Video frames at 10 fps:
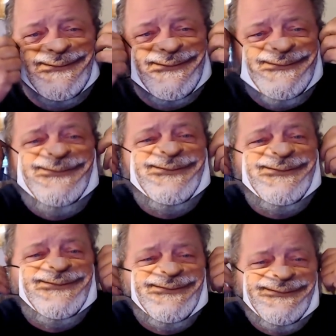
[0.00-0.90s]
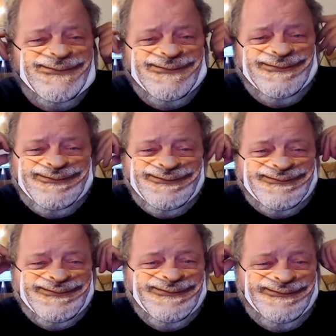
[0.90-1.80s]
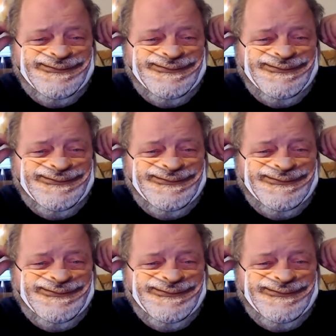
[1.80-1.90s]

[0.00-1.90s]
And as you can see,